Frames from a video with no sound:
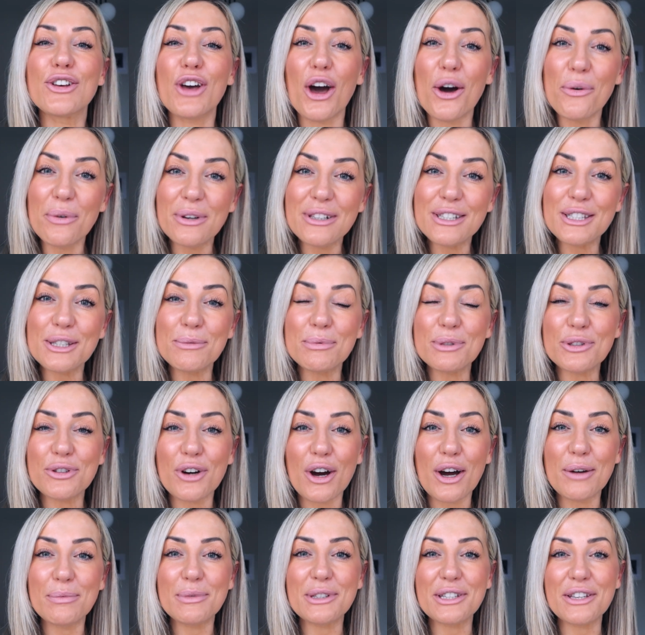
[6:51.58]
go and
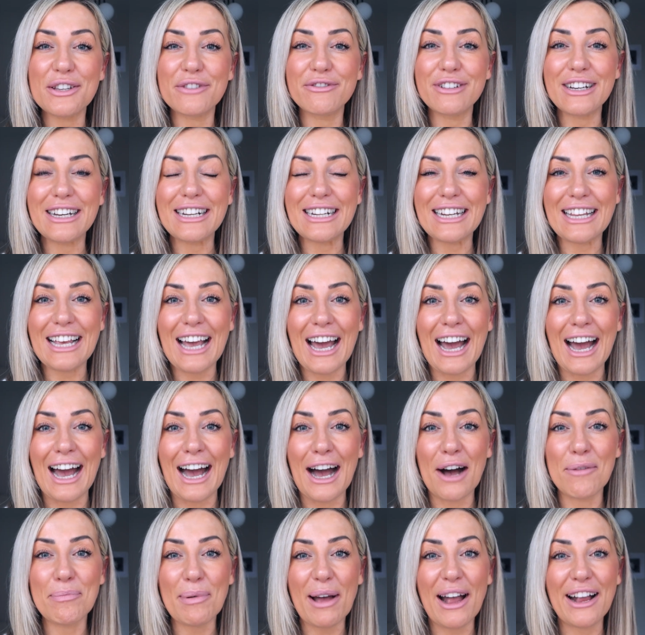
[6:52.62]
subscribe to the Readly
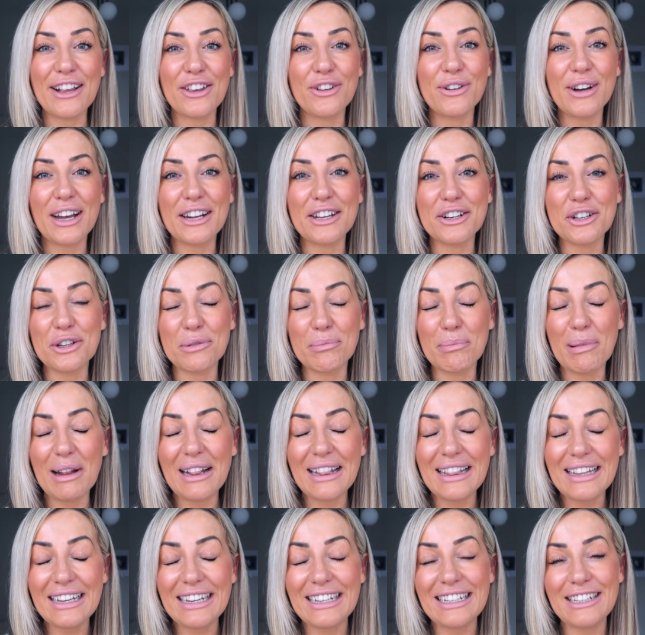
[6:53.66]
app and you'll get it
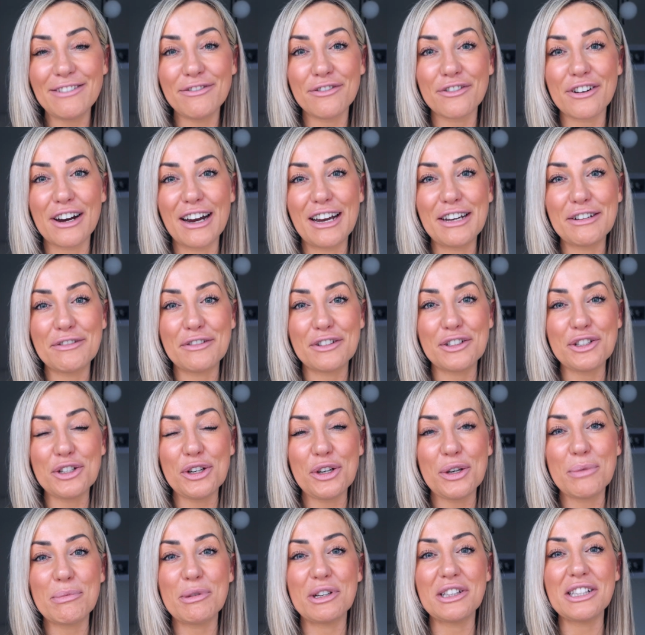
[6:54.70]
completely free for
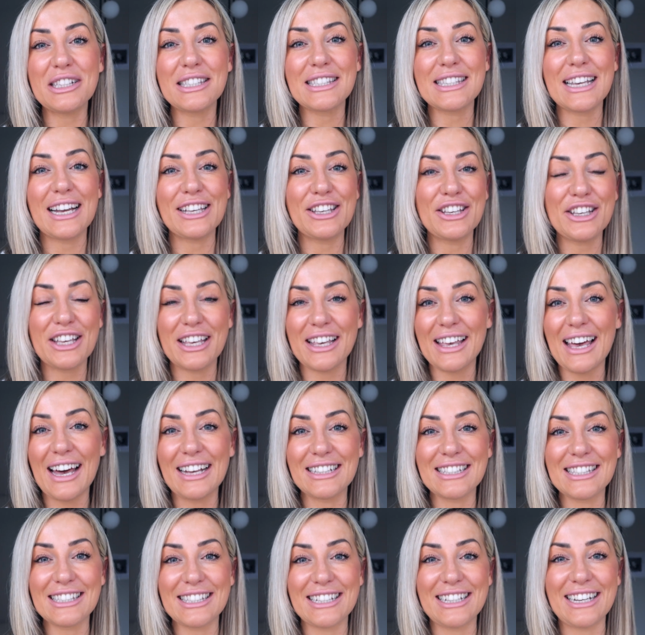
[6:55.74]
2 months and you can
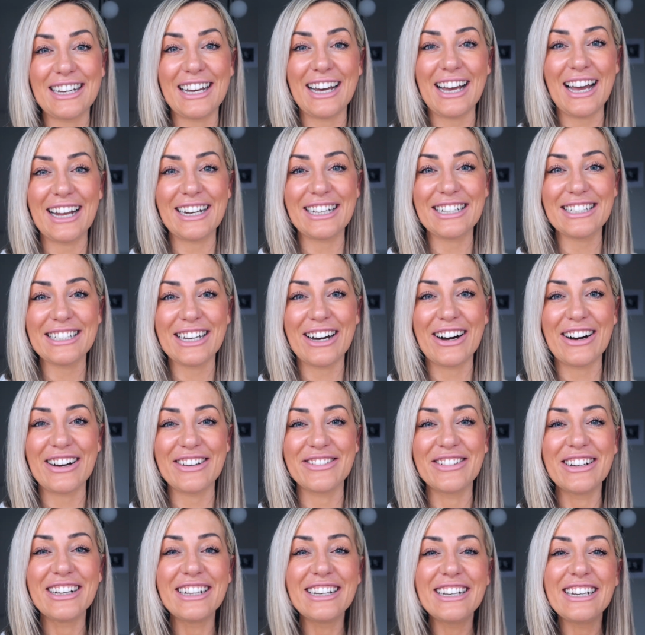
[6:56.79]
cancel it at any
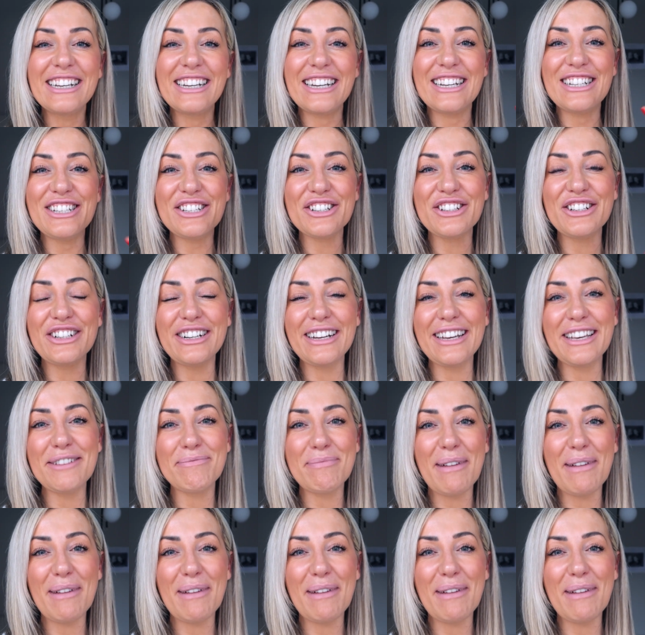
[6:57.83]
time. Enjoy,